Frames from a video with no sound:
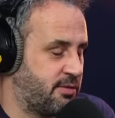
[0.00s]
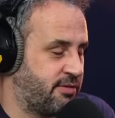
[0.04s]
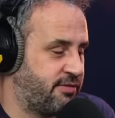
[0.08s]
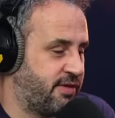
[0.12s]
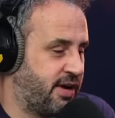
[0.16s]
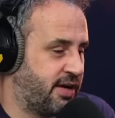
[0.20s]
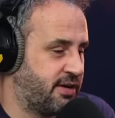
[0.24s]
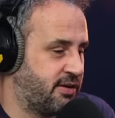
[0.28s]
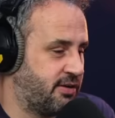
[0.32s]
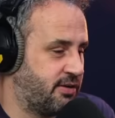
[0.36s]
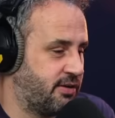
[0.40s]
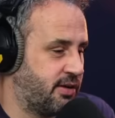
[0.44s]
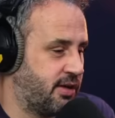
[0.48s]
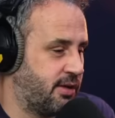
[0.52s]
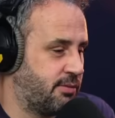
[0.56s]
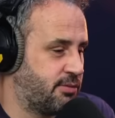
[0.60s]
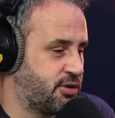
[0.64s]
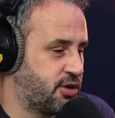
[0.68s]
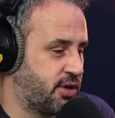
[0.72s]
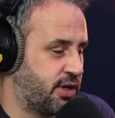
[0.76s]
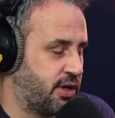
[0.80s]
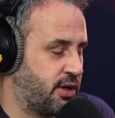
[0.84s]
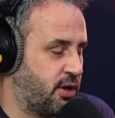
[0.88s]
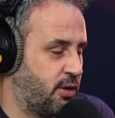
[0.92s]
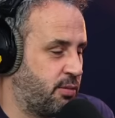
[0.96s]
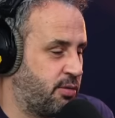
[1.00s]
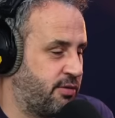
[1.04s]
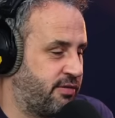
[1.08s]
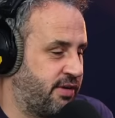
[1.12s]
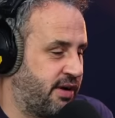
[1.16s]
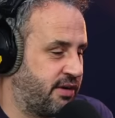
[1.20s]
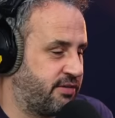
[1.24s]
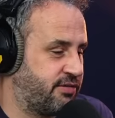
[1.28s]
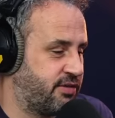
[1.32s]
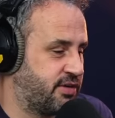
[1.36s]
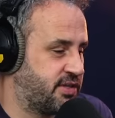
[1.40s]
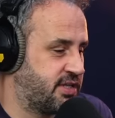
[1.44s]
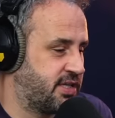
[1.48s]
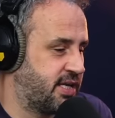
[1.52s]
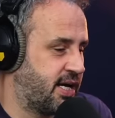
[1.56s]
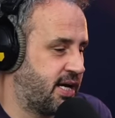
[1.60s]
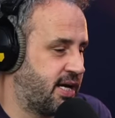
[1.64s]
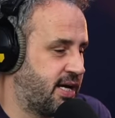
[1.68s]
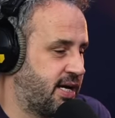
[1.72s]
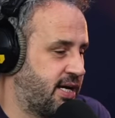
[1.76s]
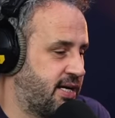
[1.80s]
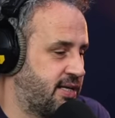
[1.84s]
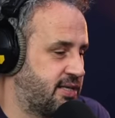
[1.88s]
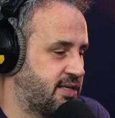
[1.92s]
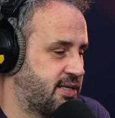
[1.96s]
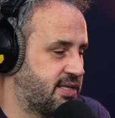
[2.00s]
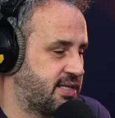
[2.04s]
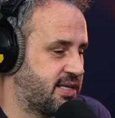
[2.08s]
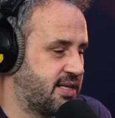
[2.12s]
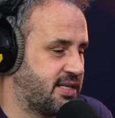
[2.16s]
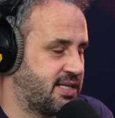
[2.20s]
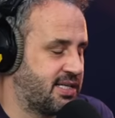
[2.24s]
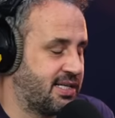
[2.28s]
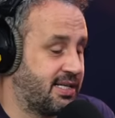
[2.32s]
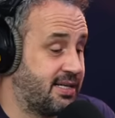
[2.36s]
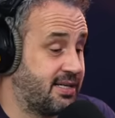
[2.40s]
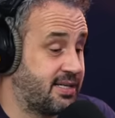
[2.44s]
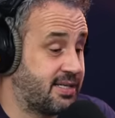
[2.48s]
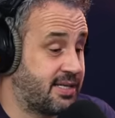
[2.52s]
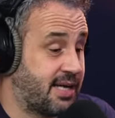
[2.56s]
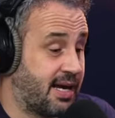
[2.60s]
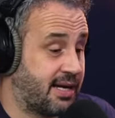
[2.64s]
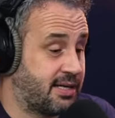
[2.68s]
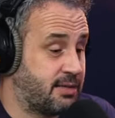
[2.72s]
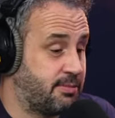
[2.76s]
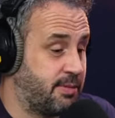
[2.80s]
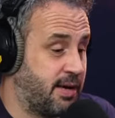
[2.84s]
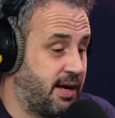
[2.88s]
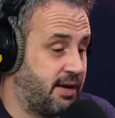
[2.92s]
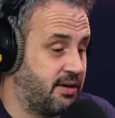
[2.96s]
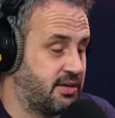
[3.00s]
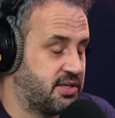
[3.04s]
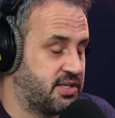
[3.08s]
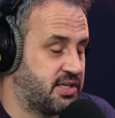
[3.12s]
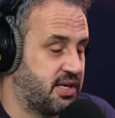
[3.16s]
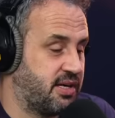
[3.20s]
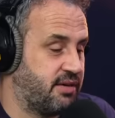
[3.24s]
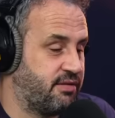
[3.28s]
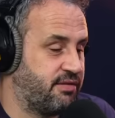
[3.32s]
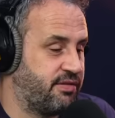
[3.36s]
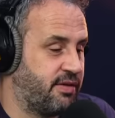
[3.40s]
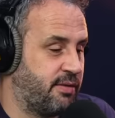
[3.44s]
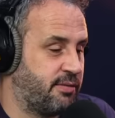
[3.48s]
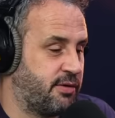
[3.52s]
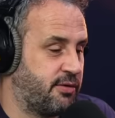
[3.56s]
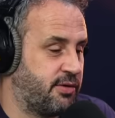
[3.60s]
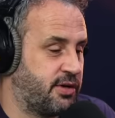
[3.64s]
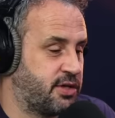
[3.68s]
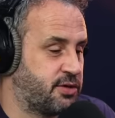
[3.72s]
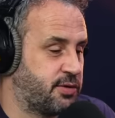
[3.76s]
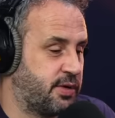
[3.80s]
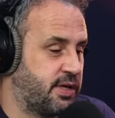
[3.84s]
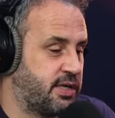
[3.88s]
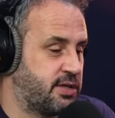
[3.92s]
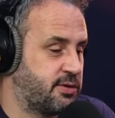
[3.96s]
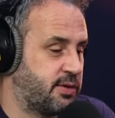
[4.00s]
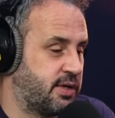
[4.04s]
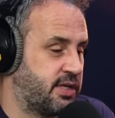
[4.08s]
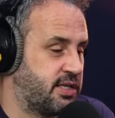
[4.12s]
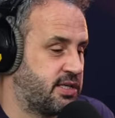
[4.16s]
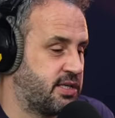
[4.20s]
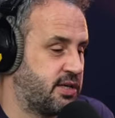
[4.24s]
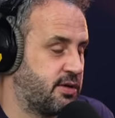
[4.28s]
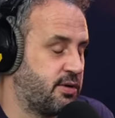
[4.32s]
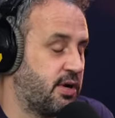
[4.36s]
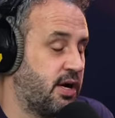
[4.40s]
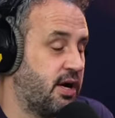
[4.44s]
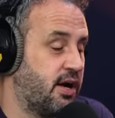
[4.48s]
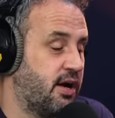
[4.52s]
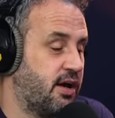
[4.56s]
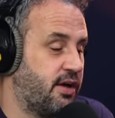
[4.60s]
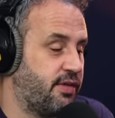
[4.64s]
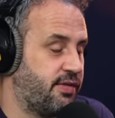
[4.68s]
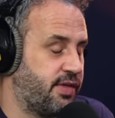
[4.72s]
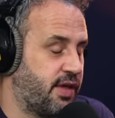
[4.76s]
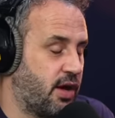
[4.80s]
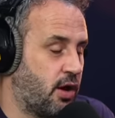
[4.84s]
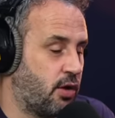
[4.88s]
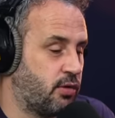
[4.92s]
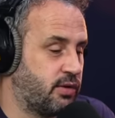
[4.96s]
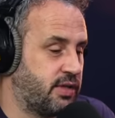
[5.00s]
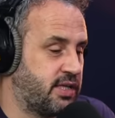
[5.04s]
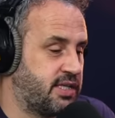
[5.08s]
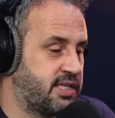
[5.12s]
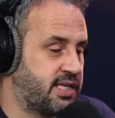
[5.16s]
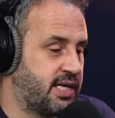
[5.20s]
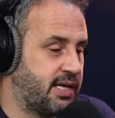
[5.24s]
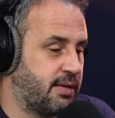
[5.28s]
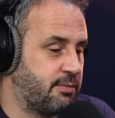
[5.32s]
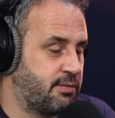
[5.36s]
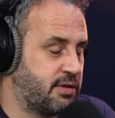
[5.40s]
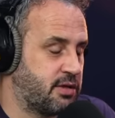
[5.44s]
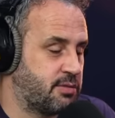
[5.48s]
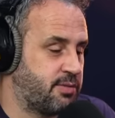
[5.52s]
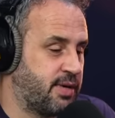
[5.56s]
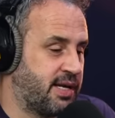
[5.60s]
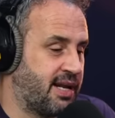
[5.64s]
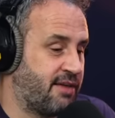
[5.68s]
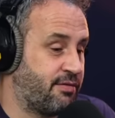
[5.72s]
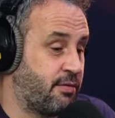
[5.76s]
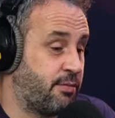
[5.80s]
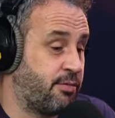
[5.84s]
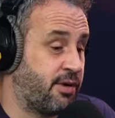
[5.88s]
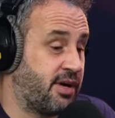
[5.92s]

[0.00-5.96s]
my final Johnny Cooper fact for today is, since Leeds sacked Bielsa in February 2022, the only team that's been ever